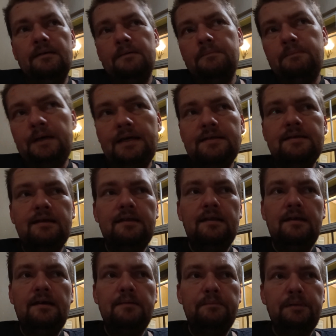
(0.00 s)

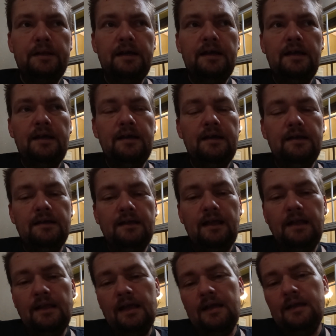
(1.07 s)
basically complaining
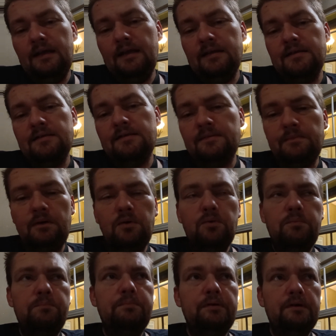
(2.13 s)
and adding in some
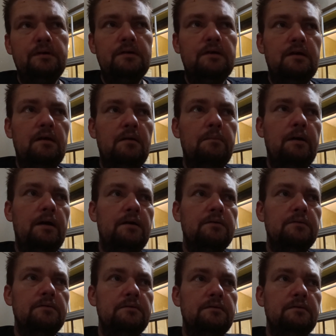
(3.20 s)
hope about
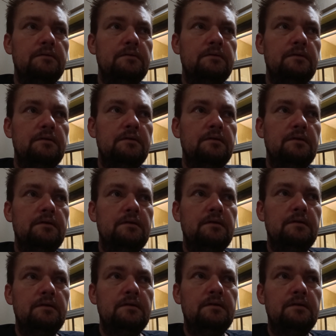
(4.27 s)

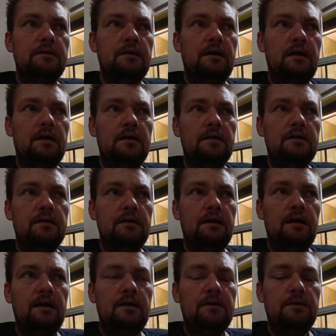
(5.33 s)

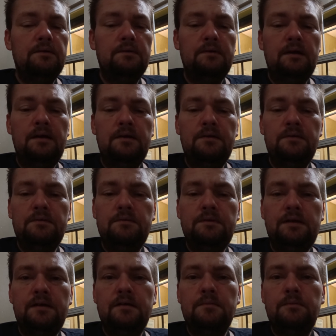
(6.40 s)
how
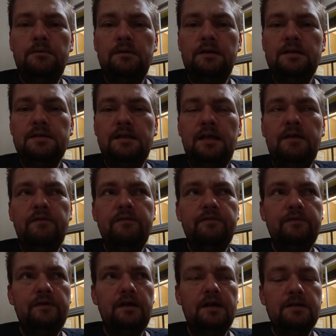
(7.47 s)
terrible his life
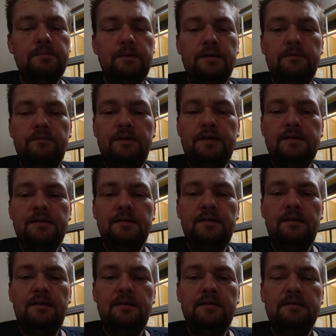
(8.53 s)
has been
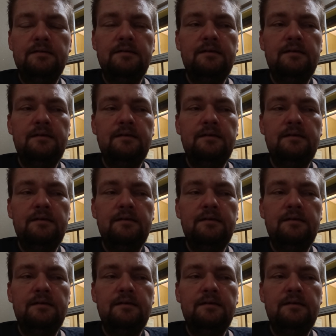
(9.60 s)
recently, and